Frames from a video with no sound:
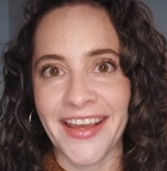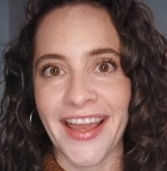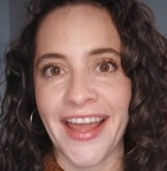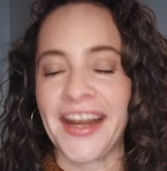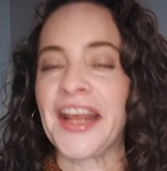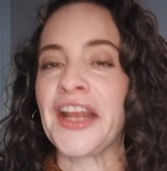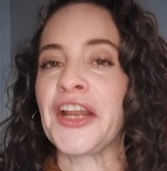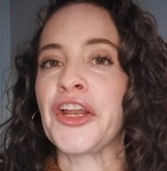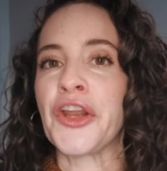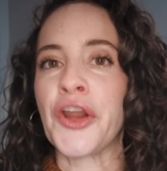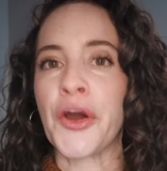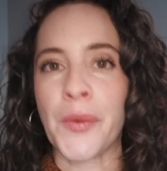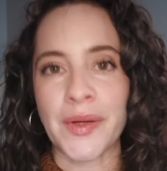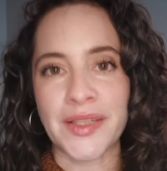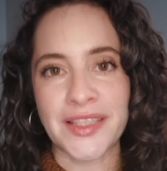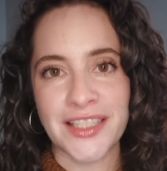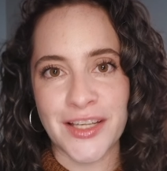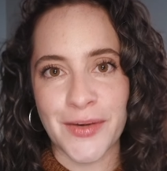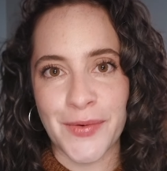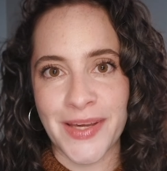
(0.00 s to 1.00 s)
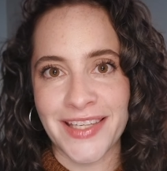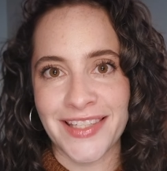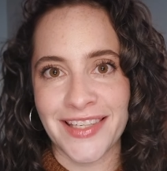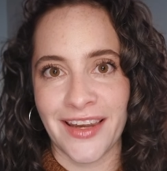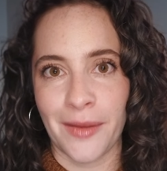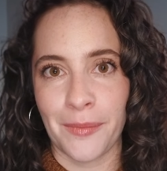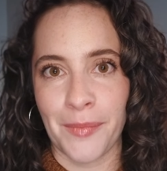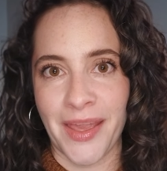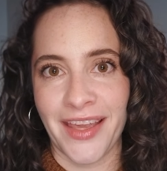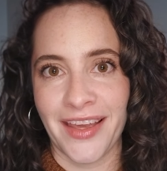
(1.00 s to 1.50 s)
and I know it's so easy
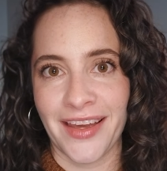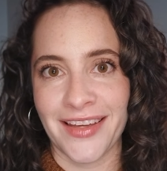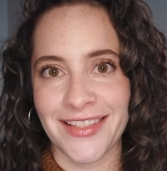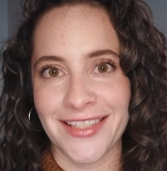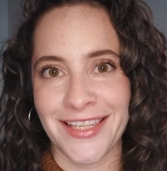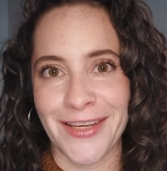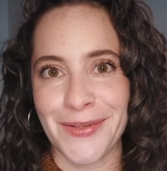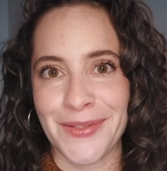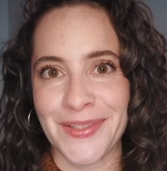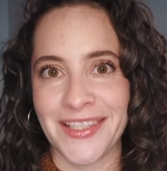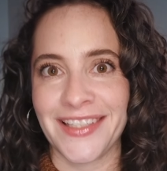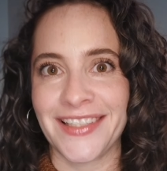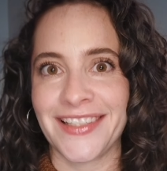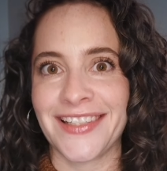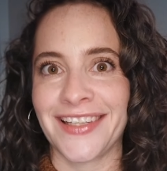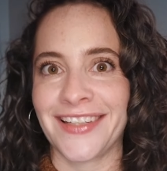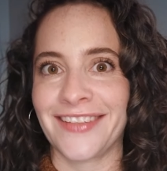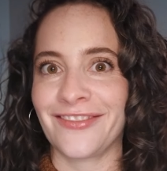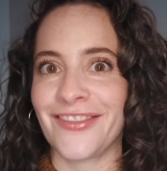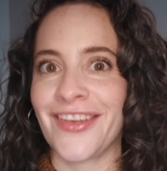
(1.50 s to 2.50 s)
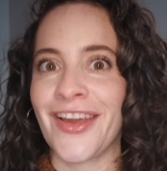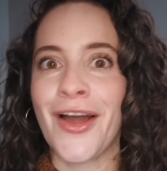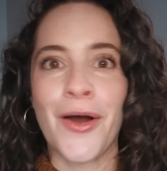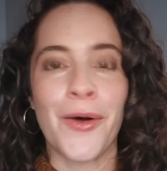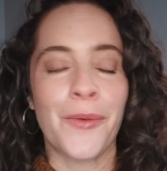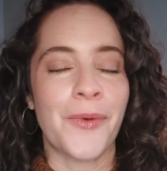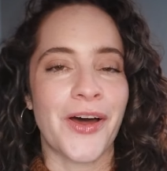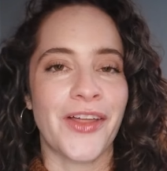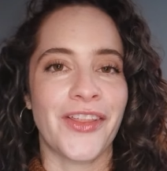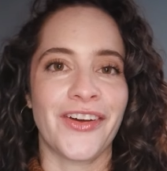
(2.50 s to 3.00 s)
to make excuses. And
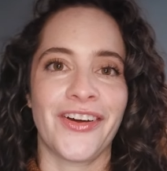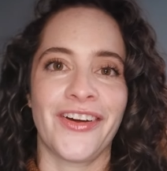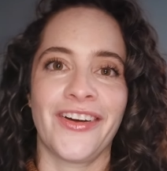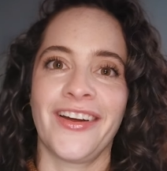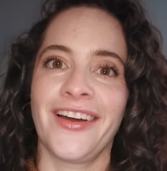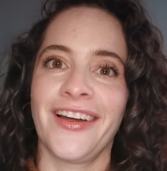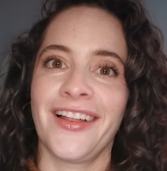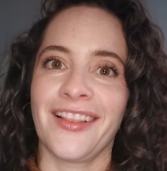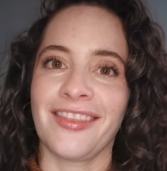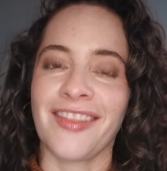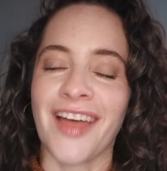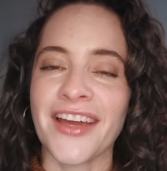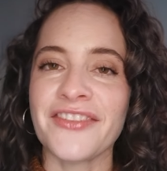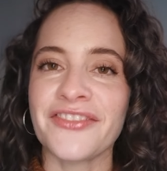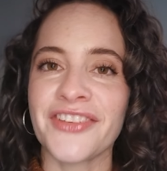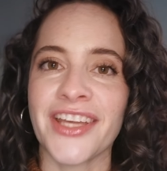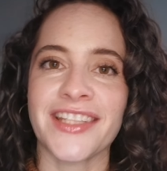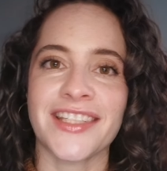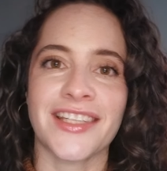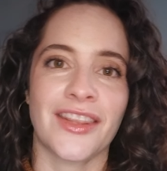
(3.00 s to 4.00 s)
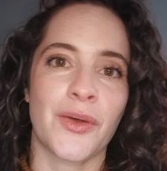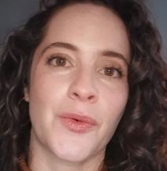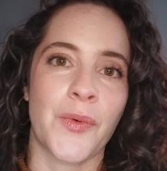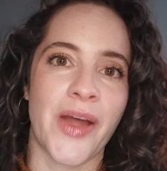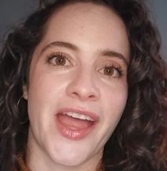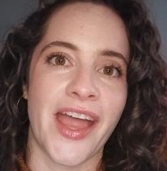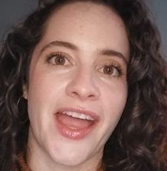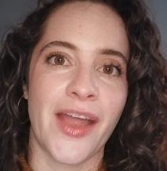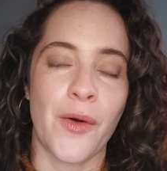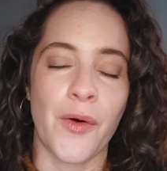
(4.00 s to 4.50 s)
whether life gets in the
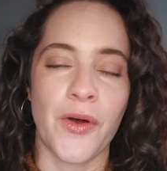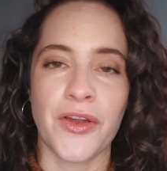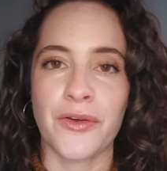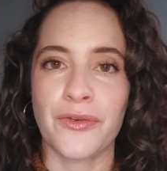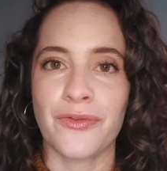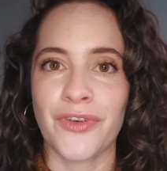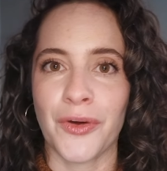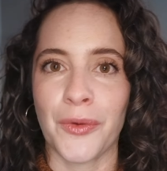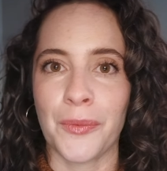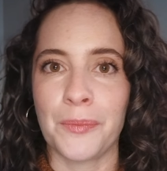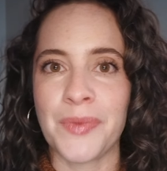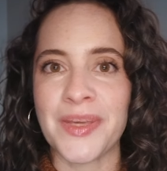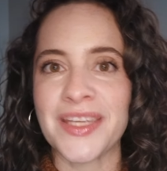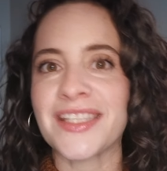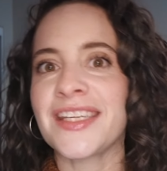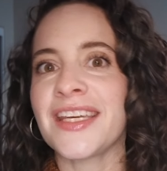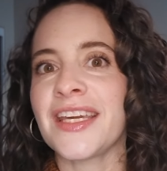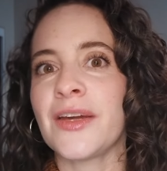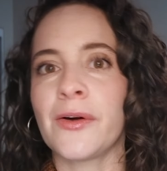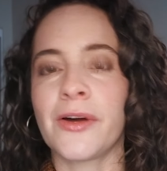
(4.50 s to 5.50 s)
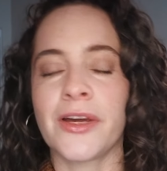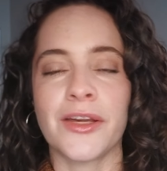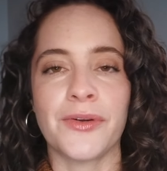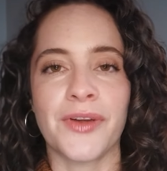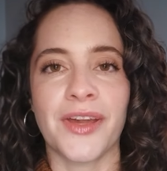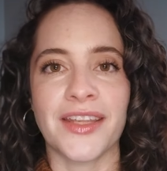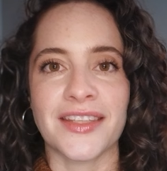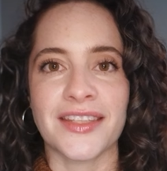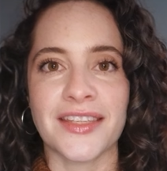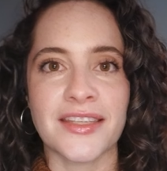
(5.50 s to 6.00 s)
way, or you feel busy, or you
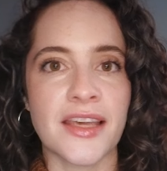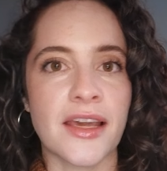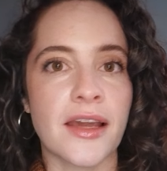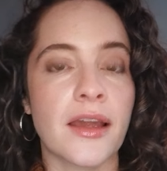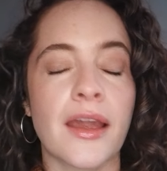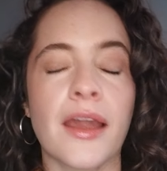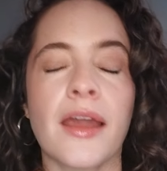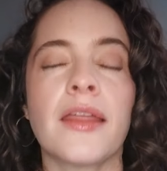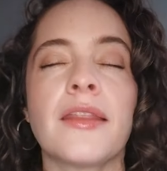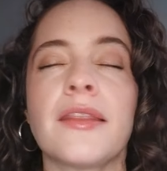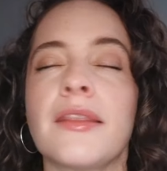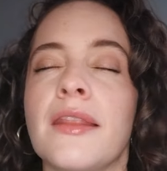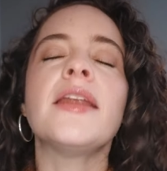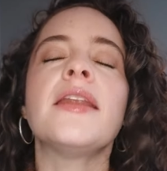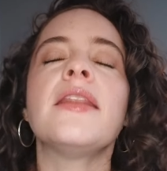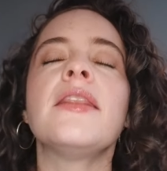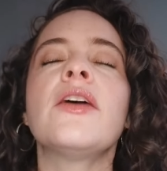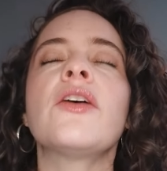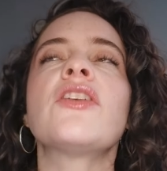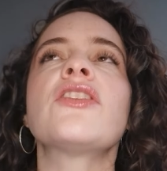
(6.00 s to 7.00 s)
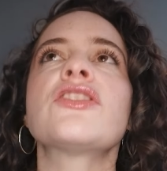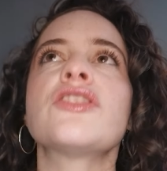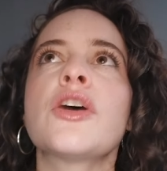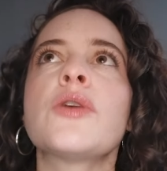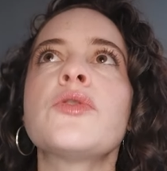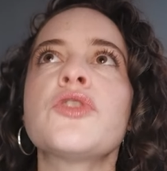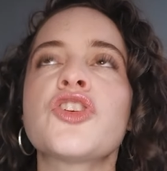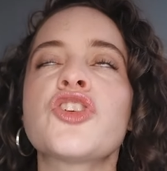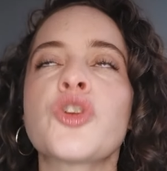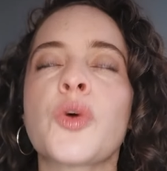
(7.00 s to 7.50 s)
get sick, there is
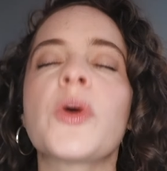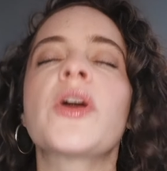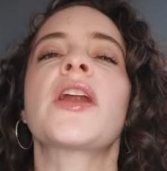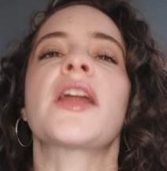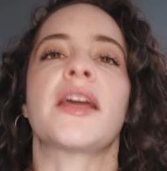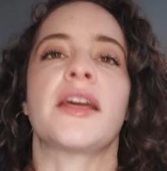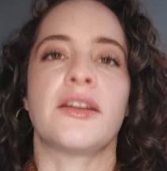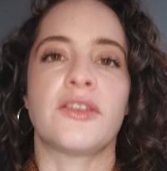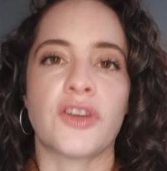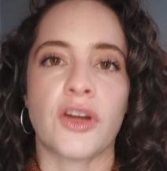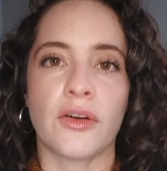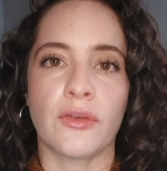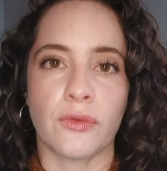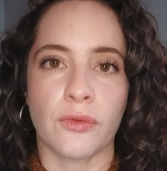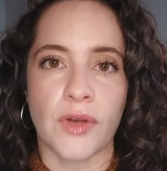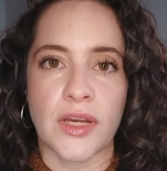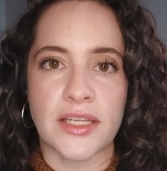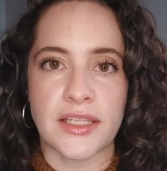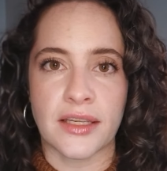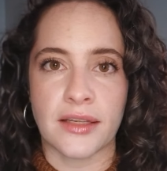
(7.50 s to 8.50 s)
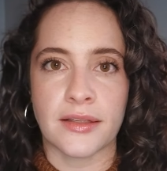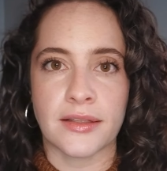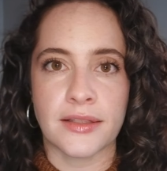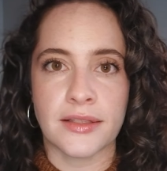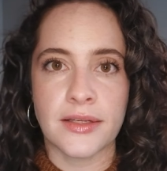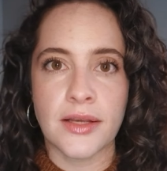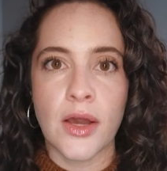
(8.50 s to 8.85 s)
no shortage of reasons